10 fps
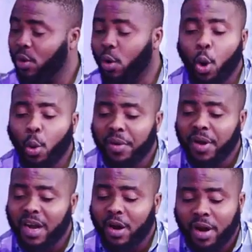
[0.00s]

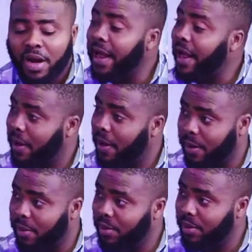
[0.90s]
hoping that when they're in
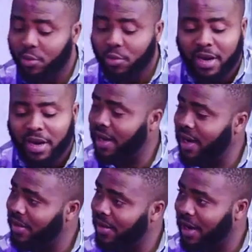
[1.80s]
camp, they will get
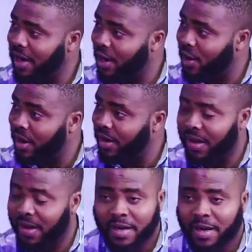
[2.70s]
that allowance
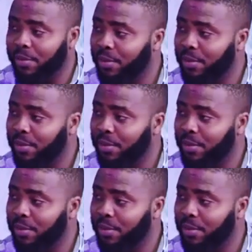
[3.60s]
in camp.